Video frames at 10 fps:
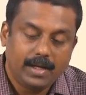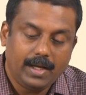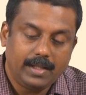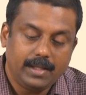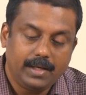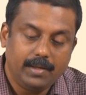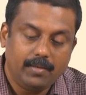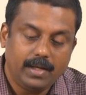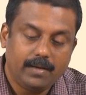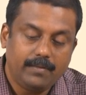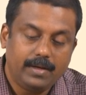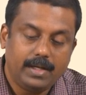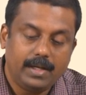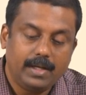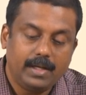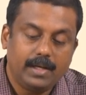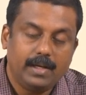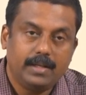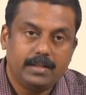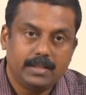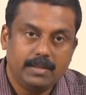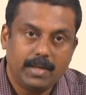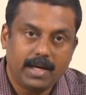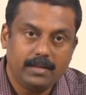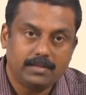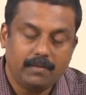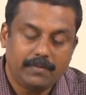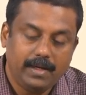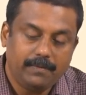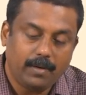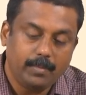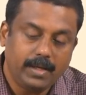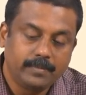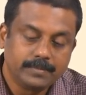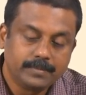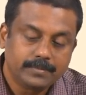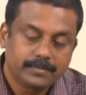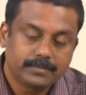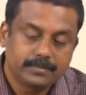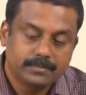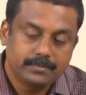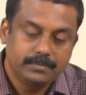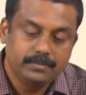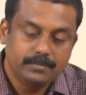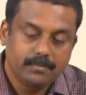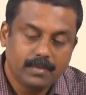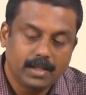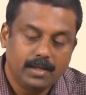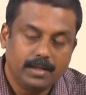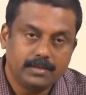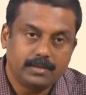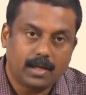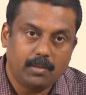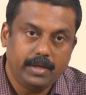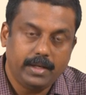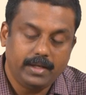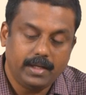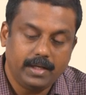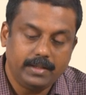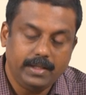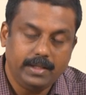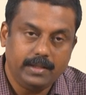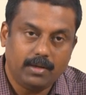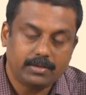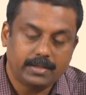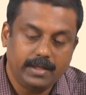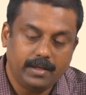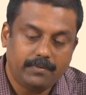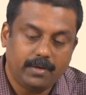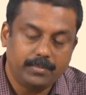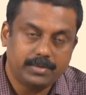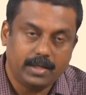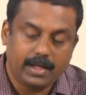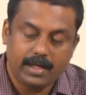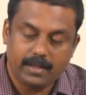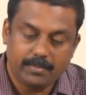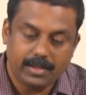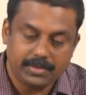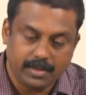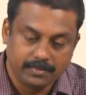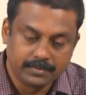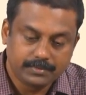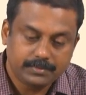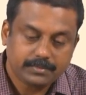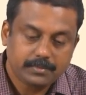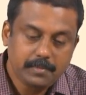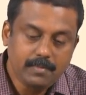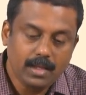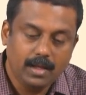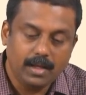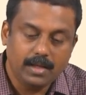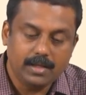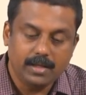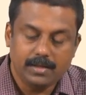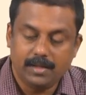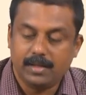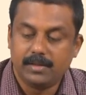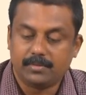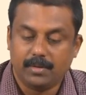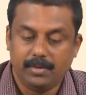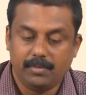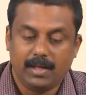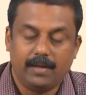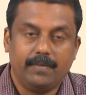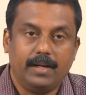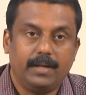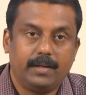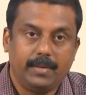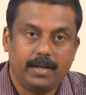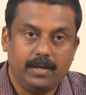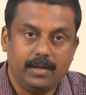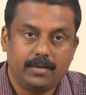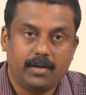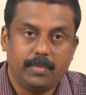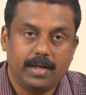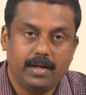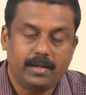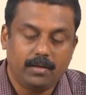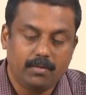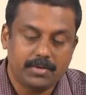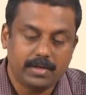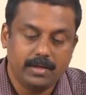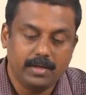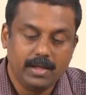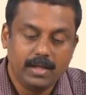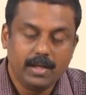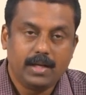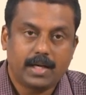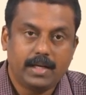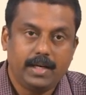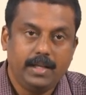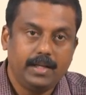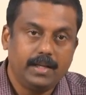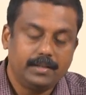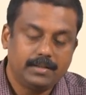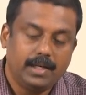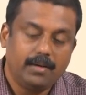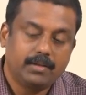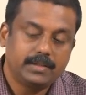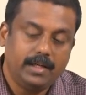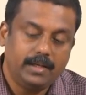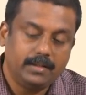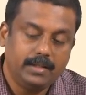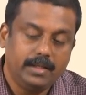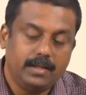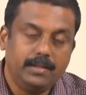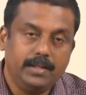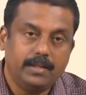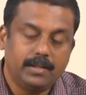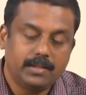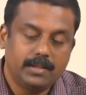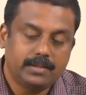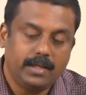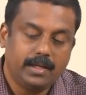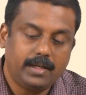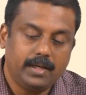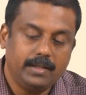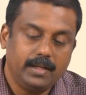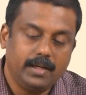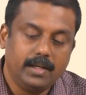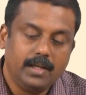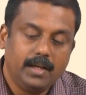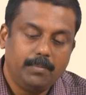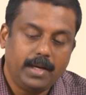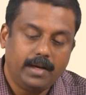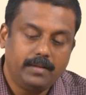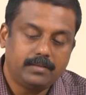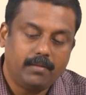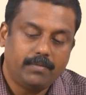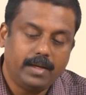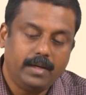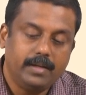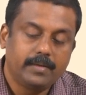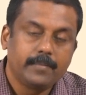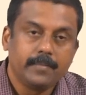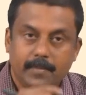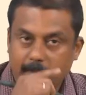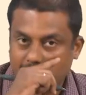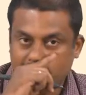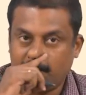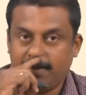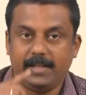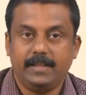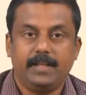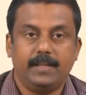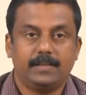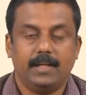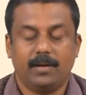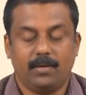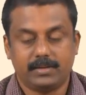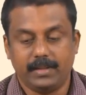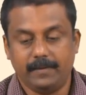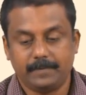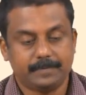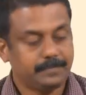and then you will have an, uh, uh, manganese sulphide forming and surrounding uh, the, the oxide that forms at higher temperature. and so you will have an, a typical non-metallic inclusion containing silicon oxide at the, at the center and then manganese sulphide surrounding the silicon oxide.